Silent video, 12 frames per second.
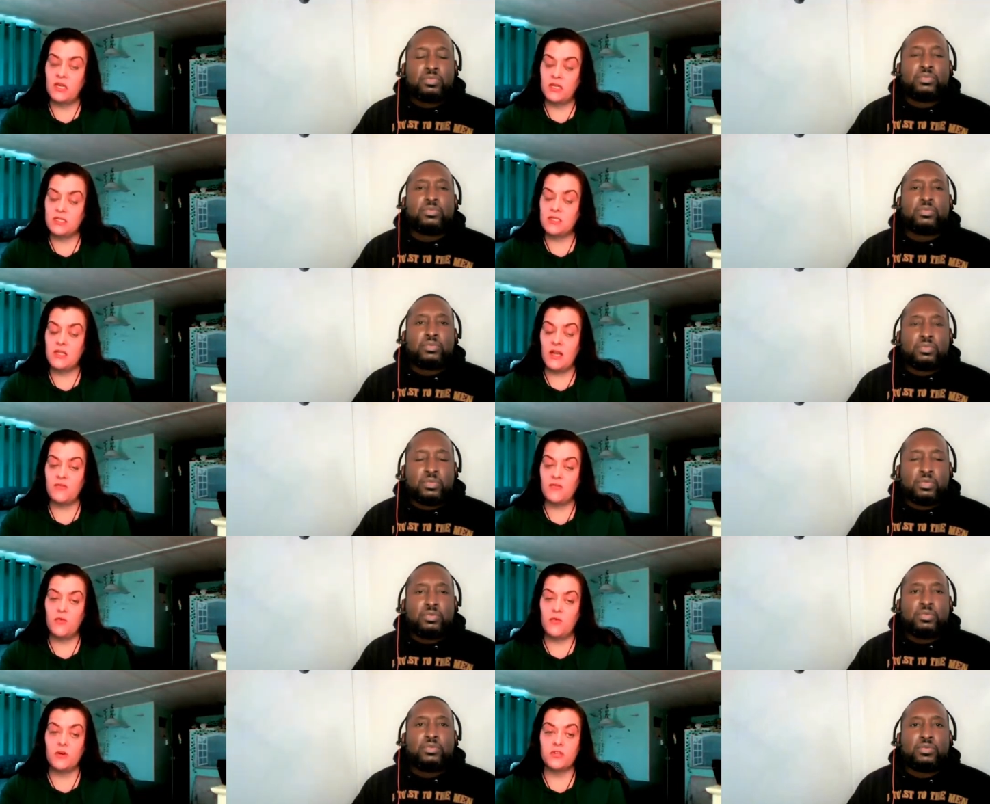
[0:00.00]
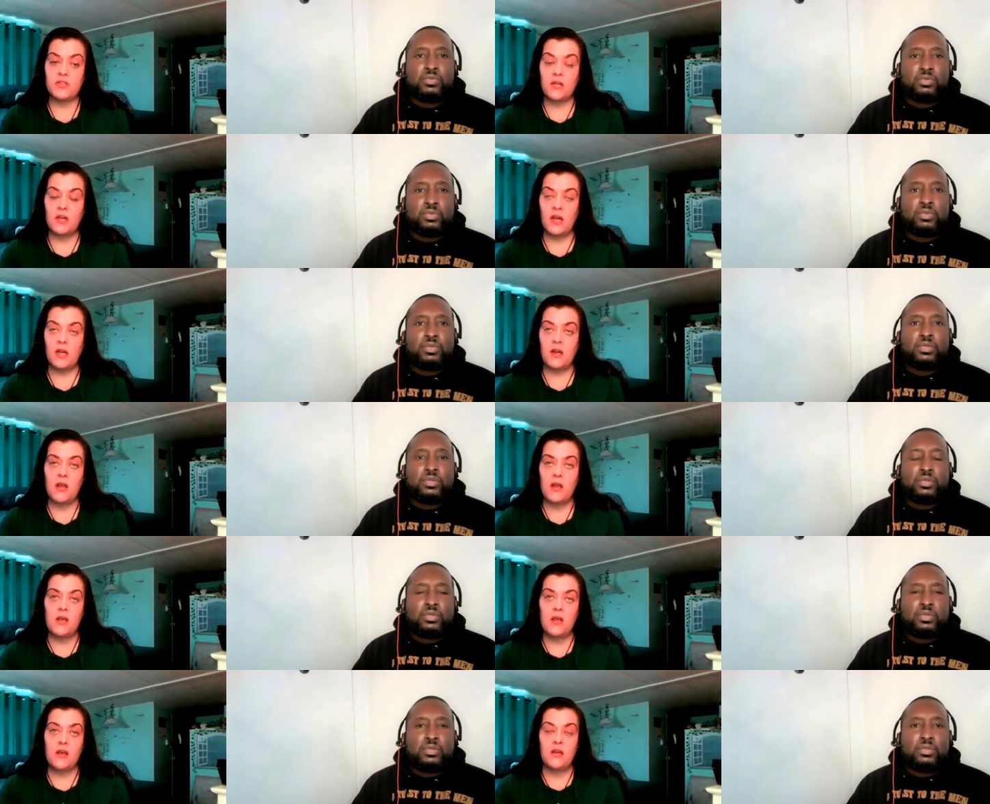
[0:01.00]
Speaker 1: It's life force. And, and,
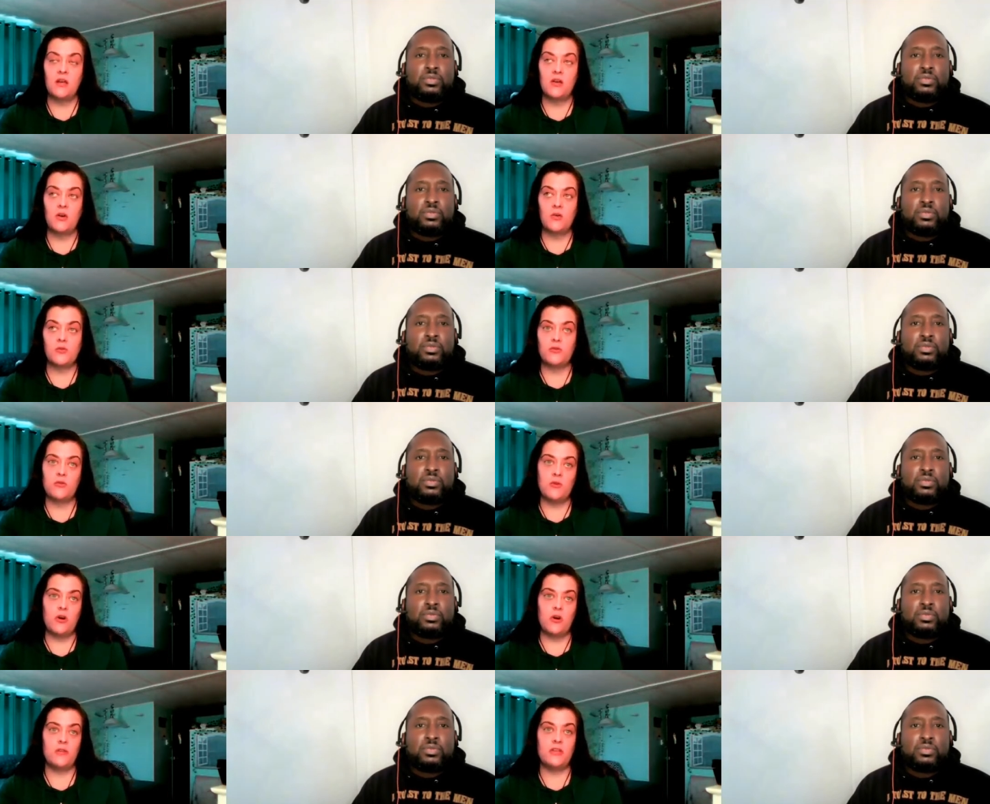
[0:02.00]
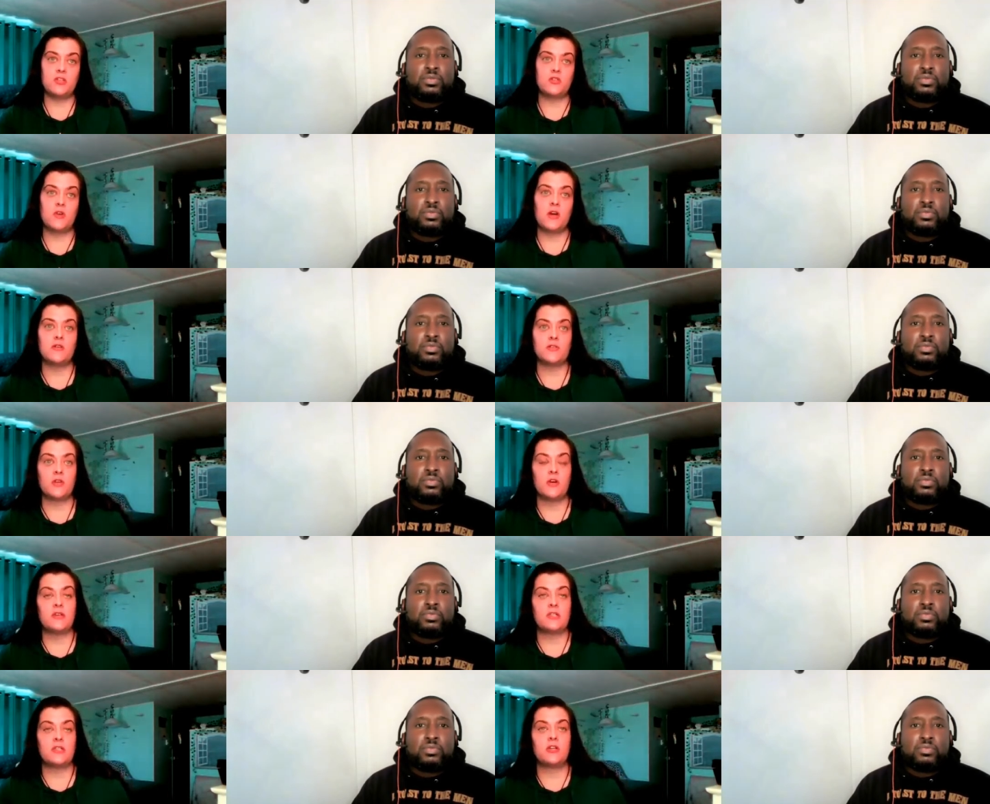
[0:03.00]
you know, through all these struggles,
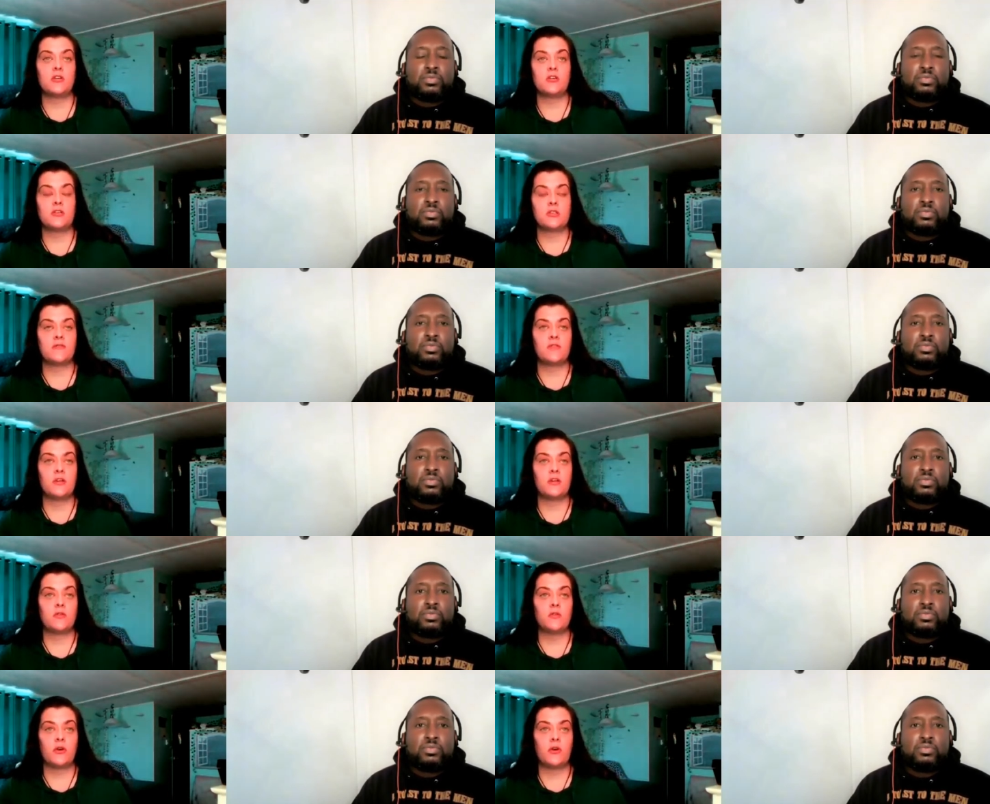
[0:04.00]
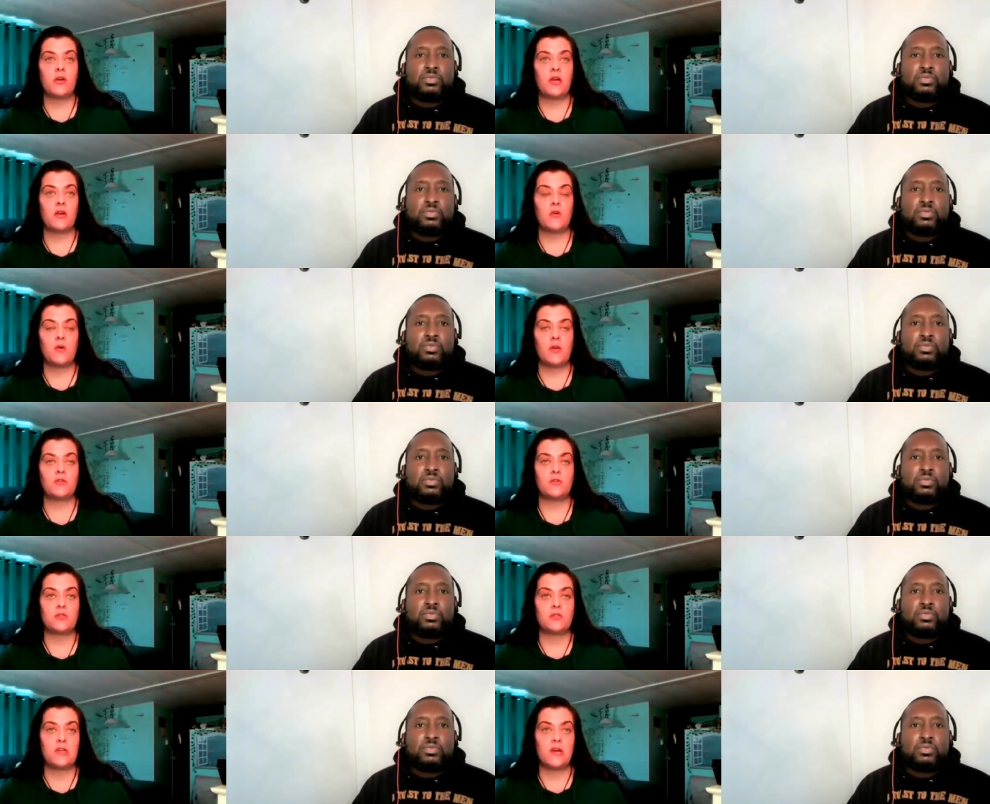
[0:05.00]
all these years of, you know, learning, going
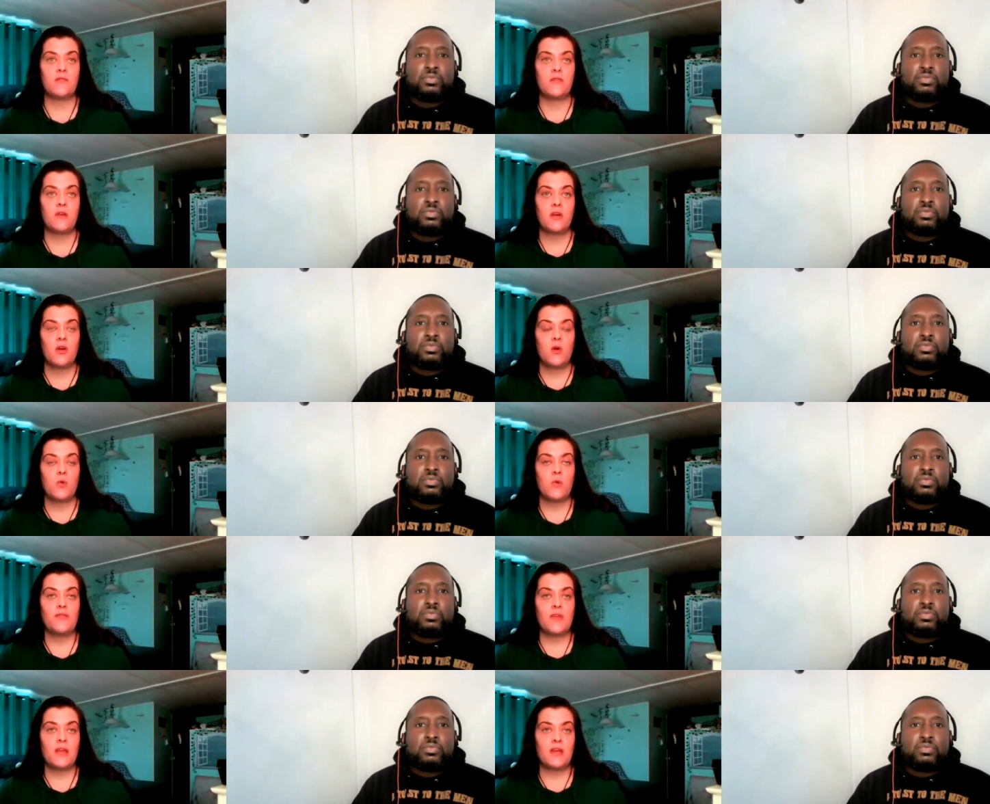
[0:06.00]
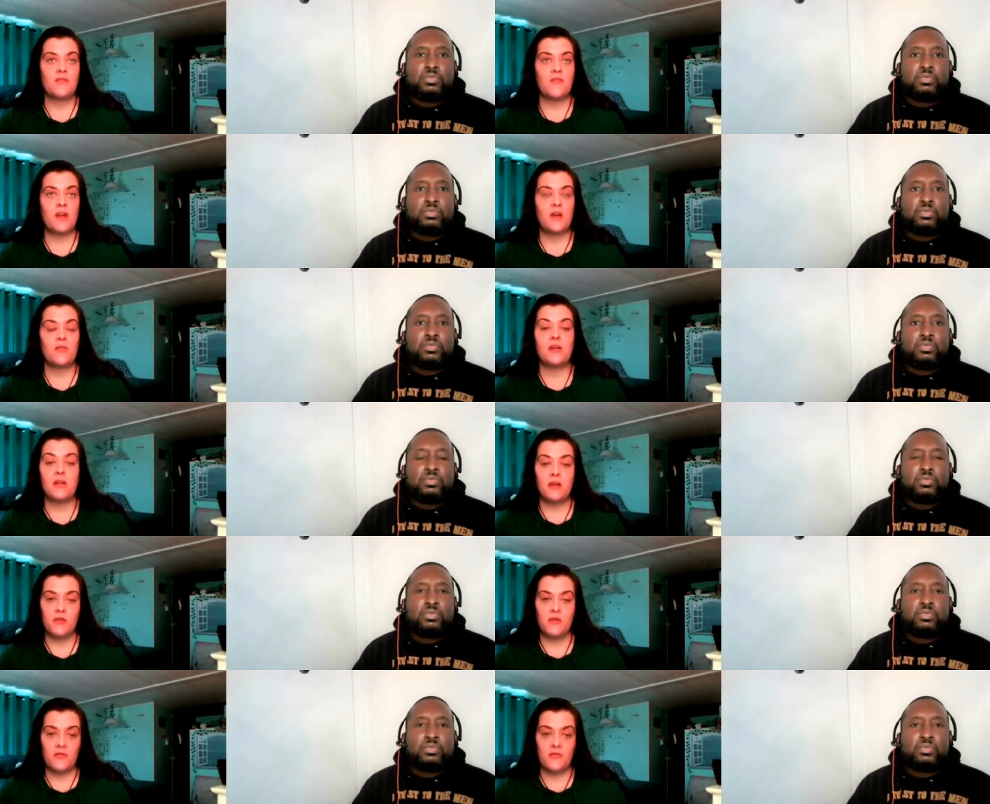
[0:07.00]
through stuff, one thing I found that
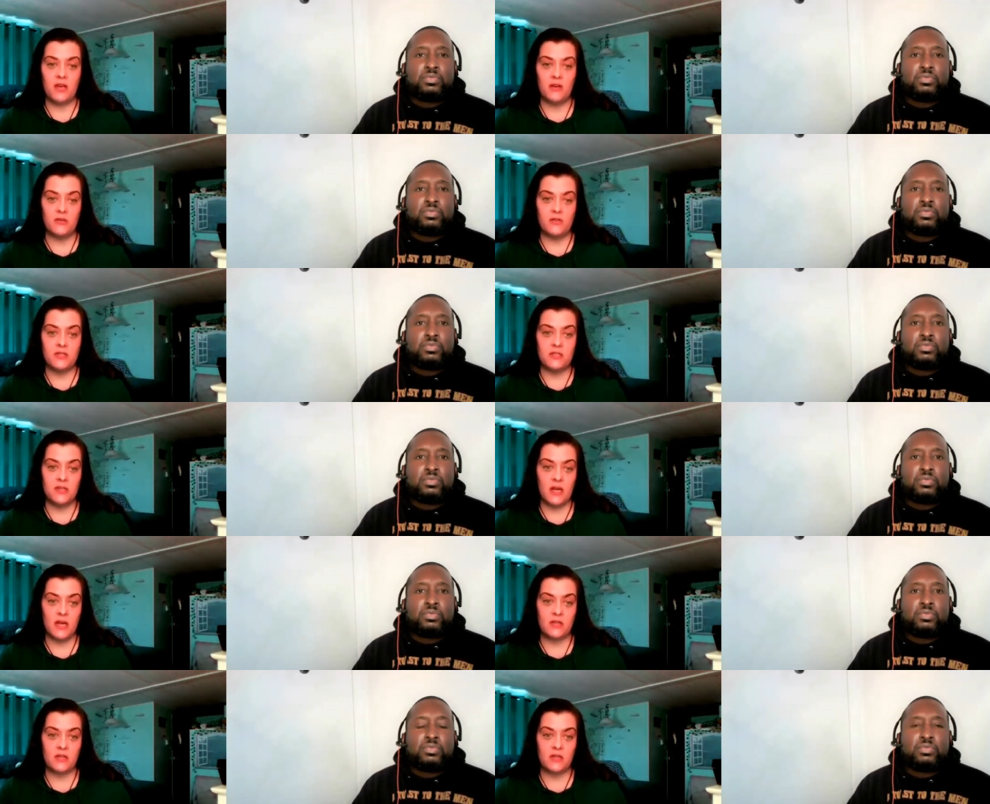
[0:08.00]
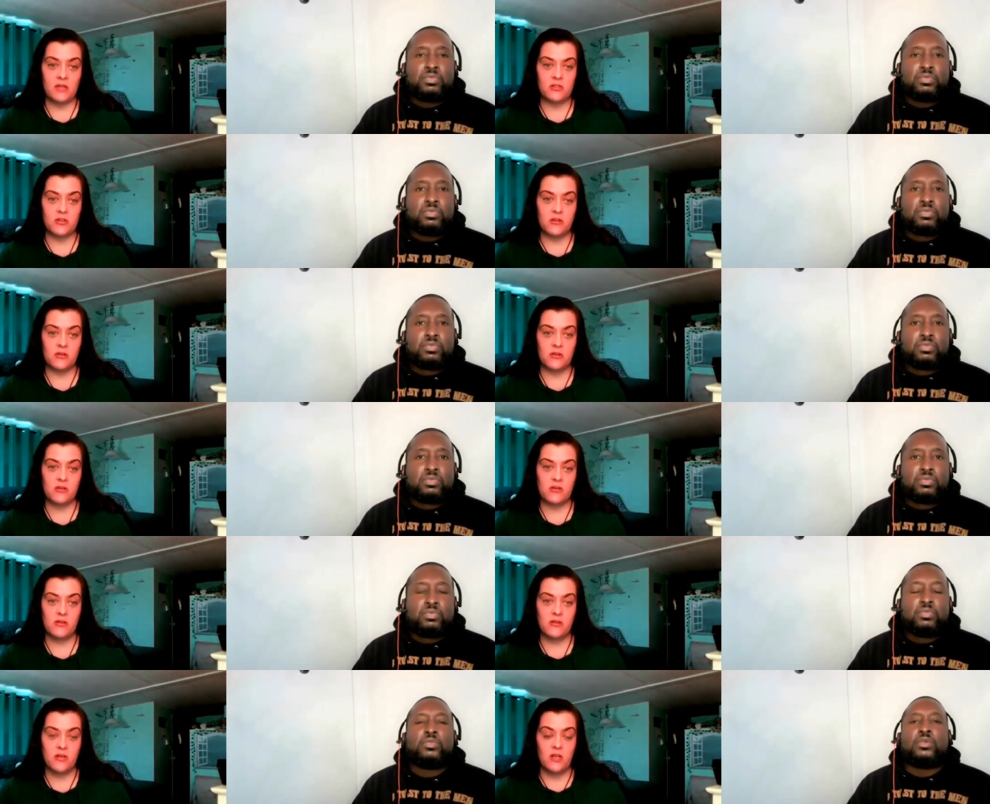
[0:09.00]
never fails is nature.
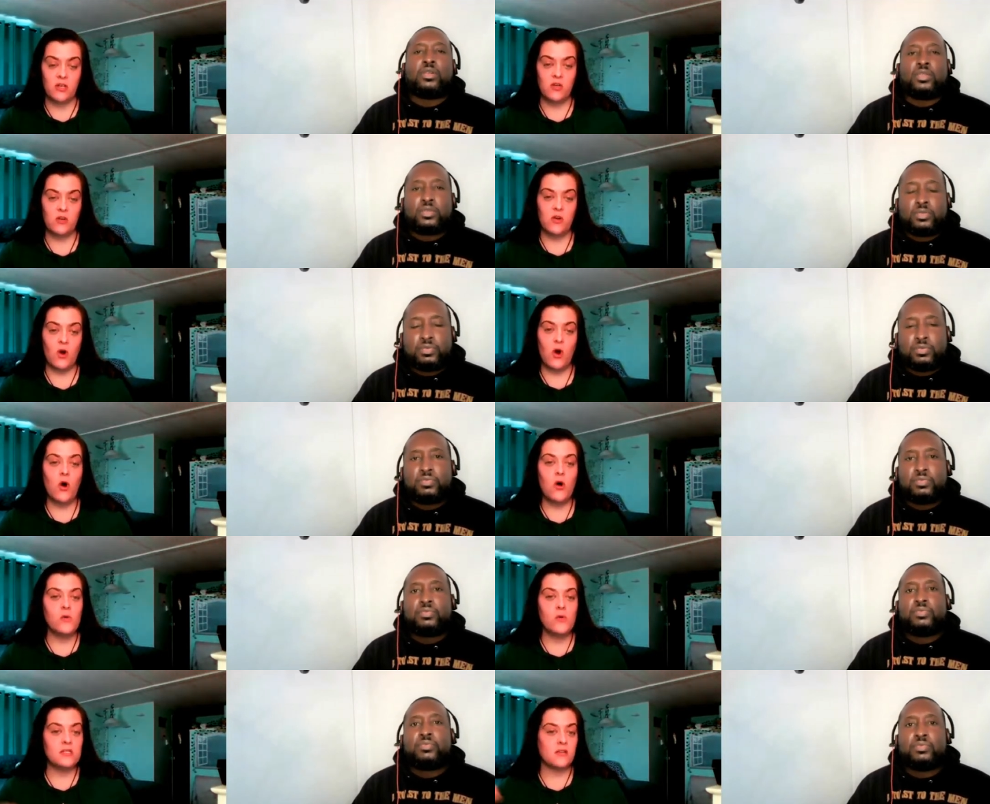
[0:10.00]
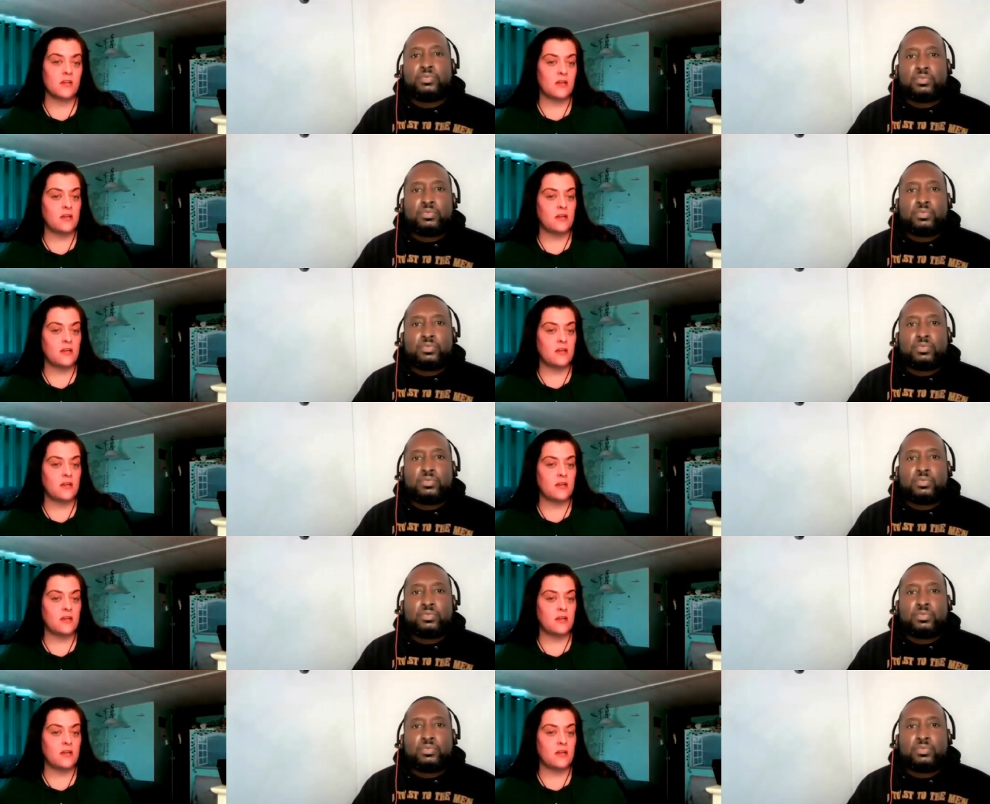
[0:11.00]
You can always look at